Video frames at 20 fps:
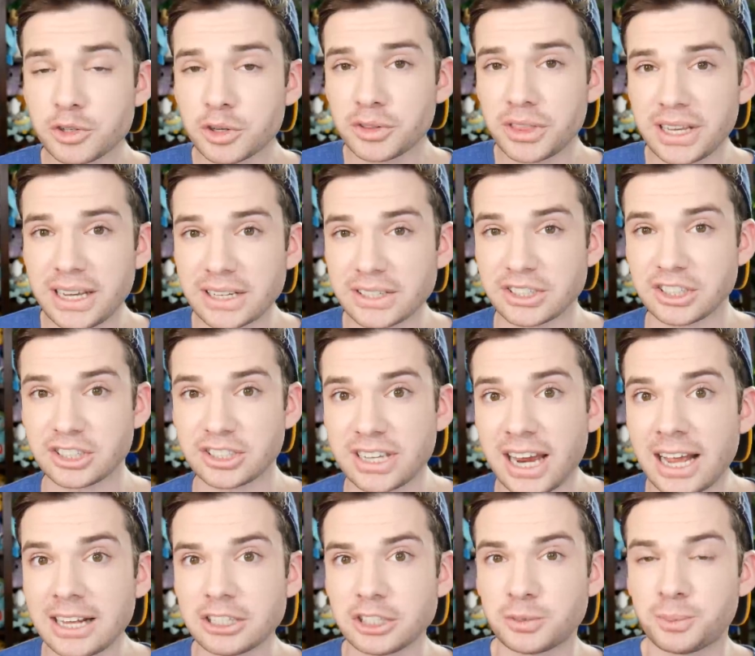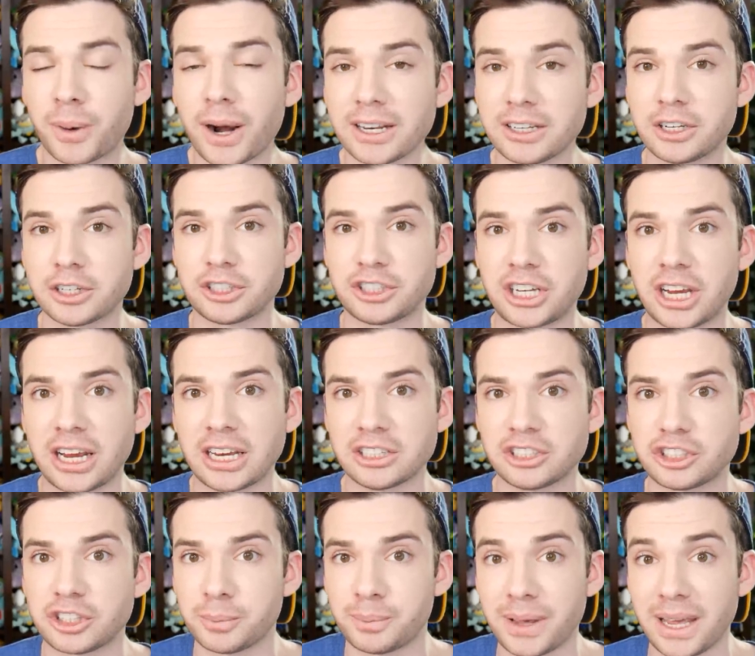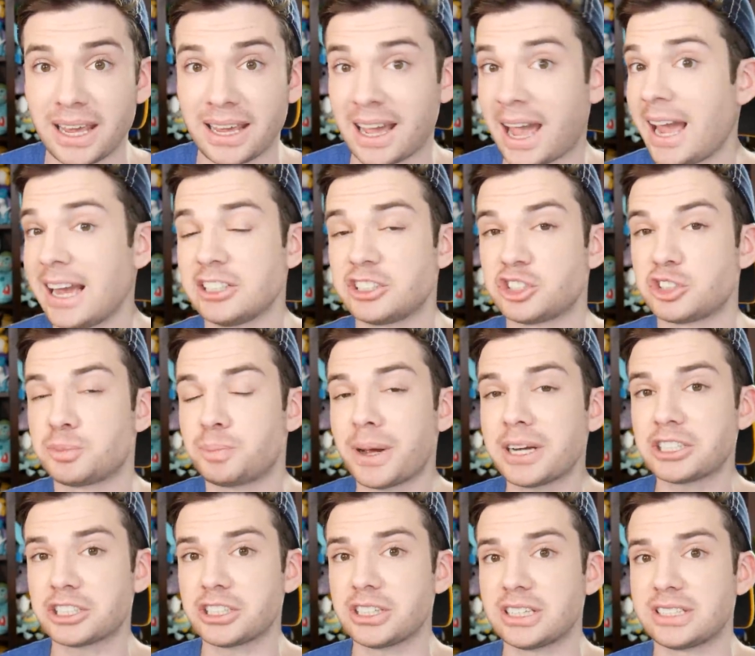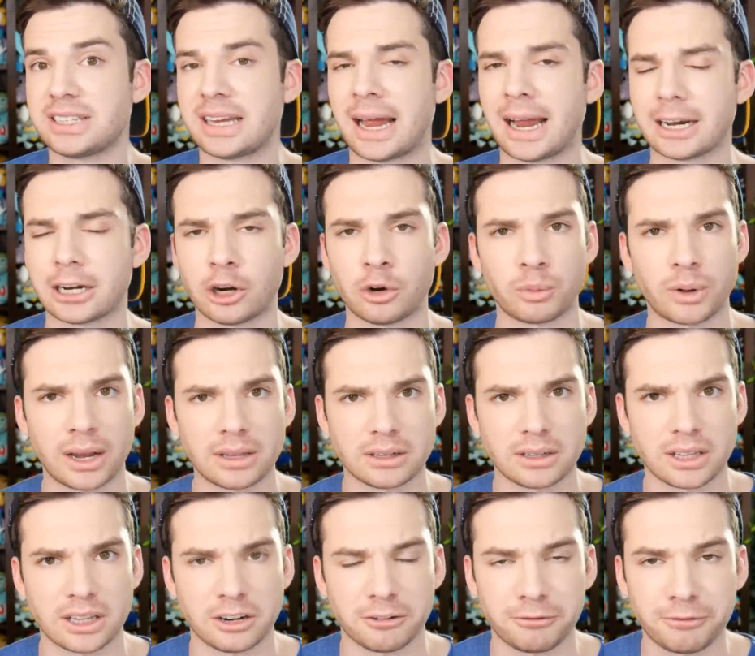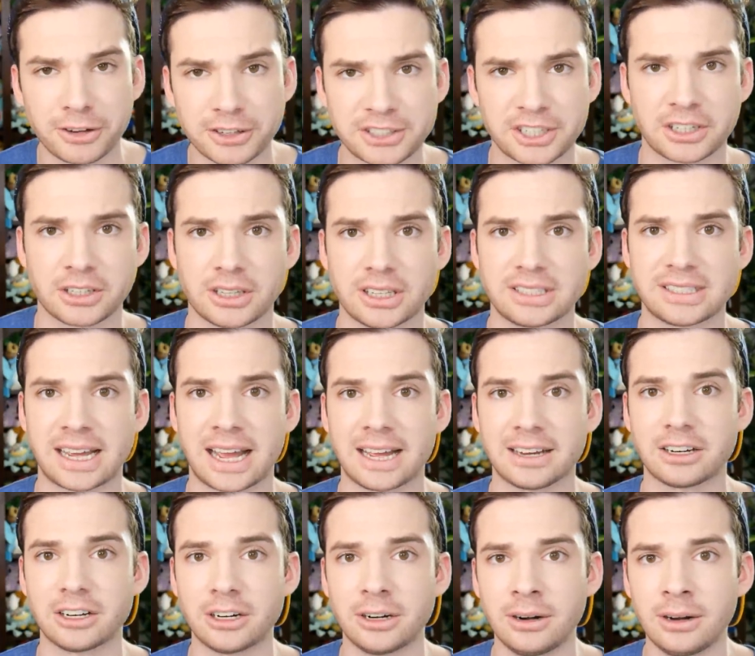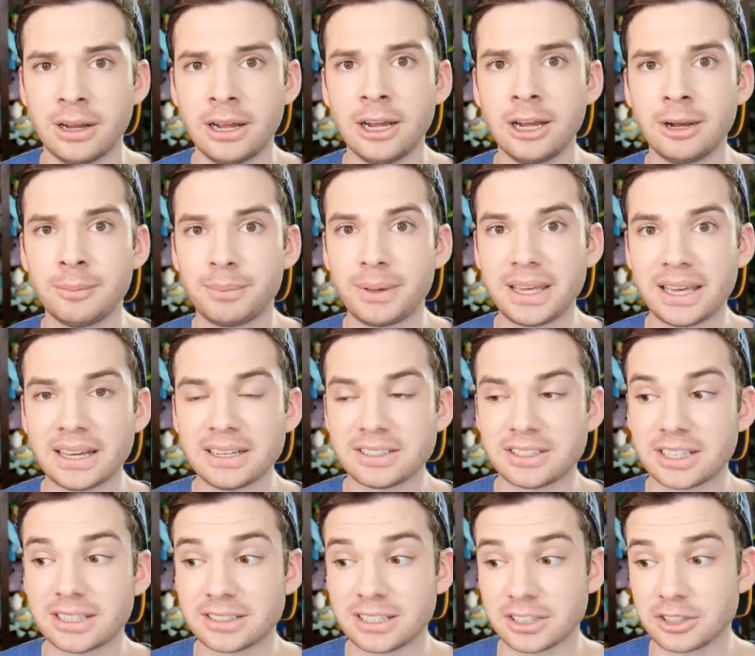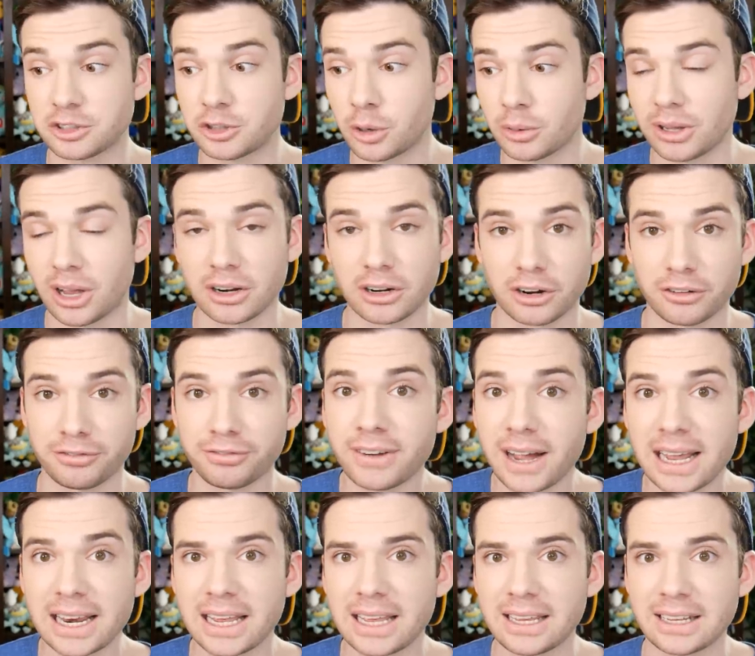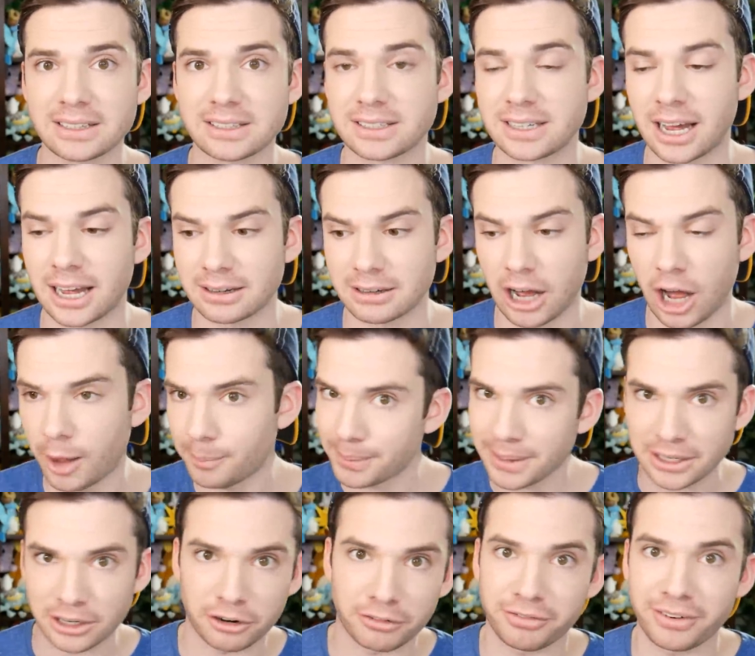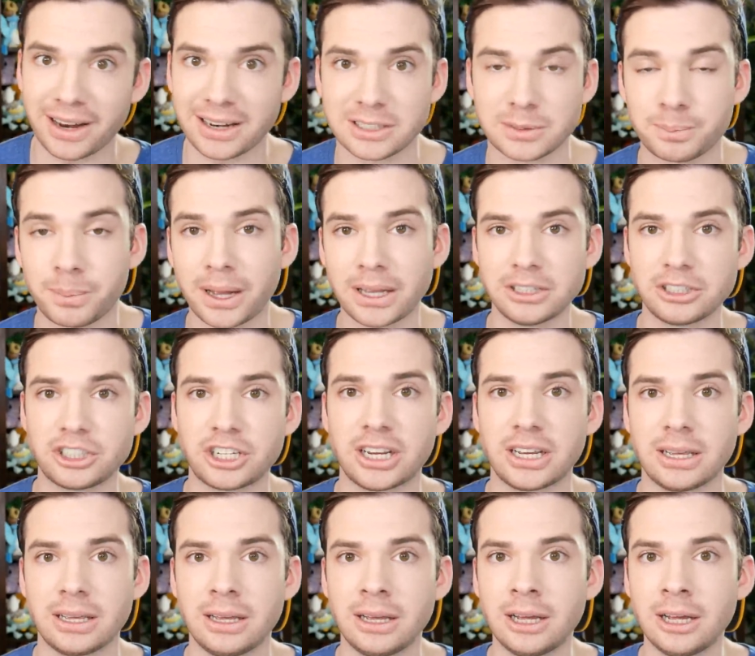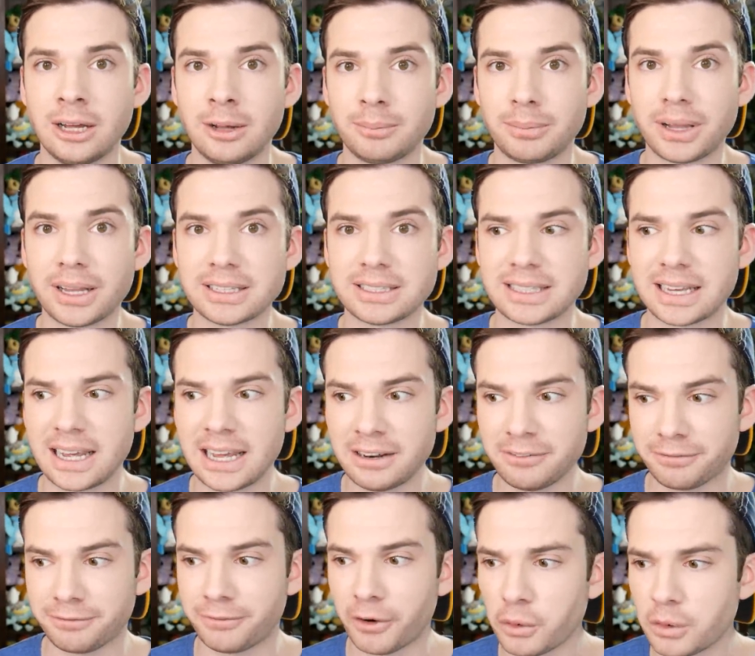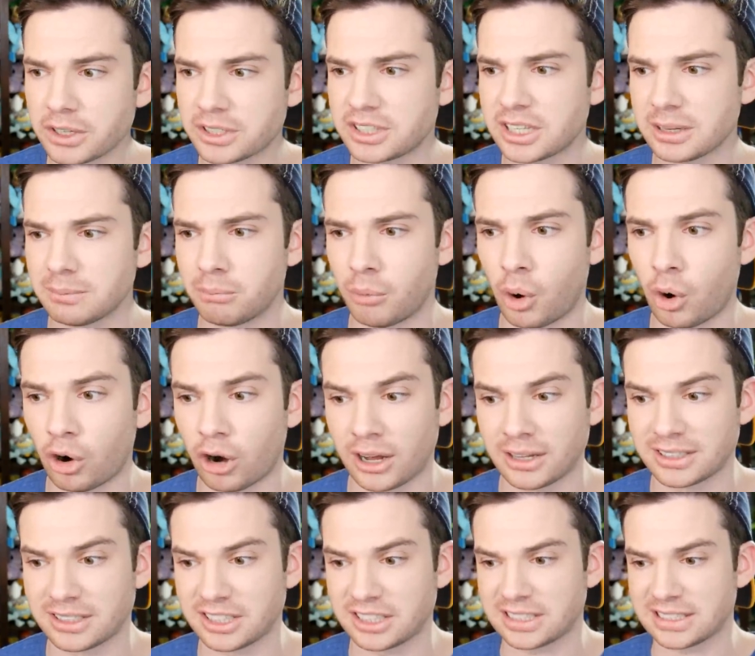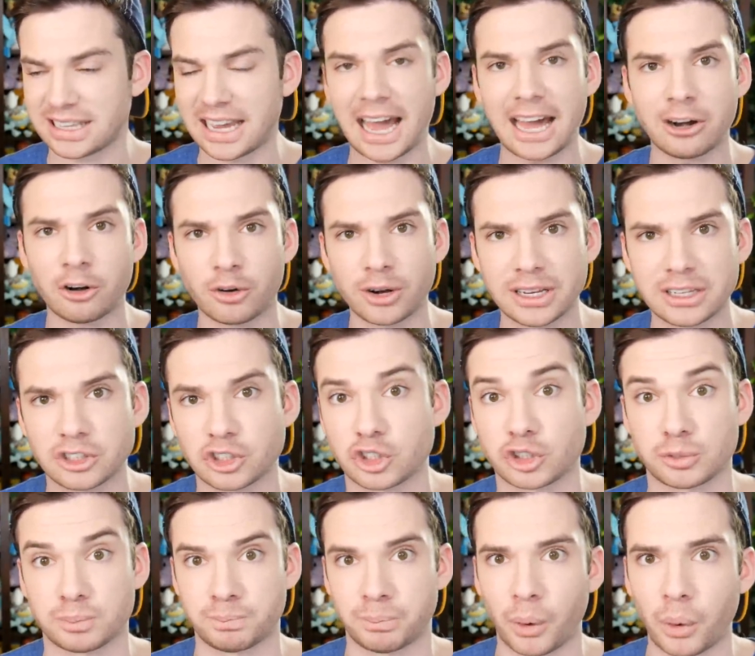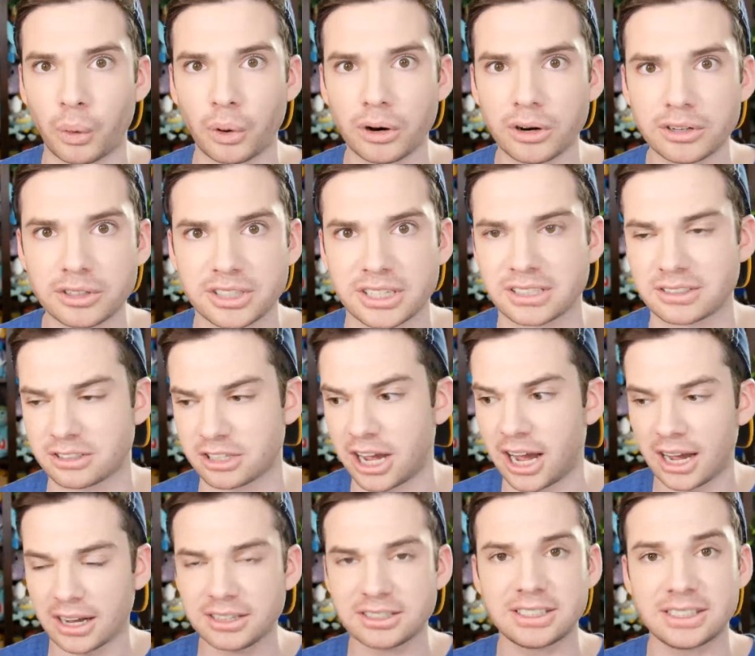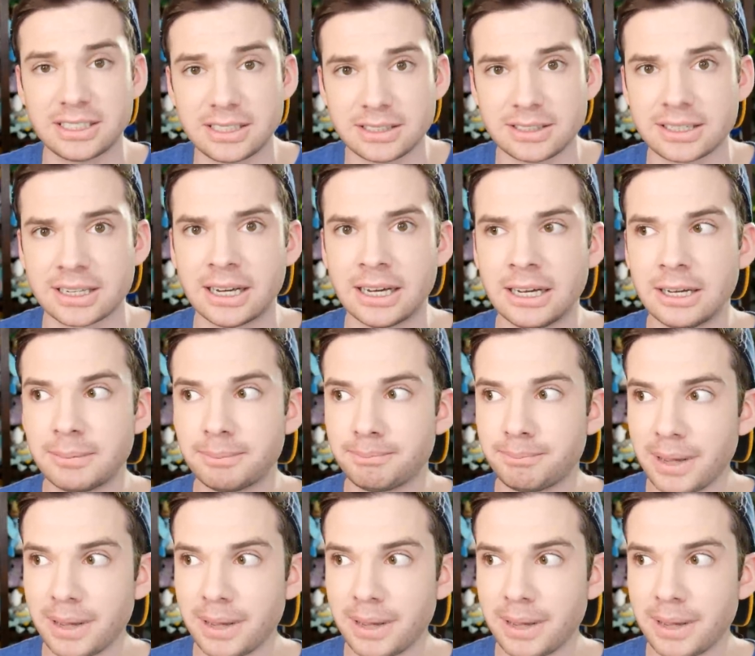I also think its stat spread could change to being a special attacker rather than a physical attacker, because since it's no longer fighting, it's not up in your face punching, plus it focusing more on scattering spores and toxins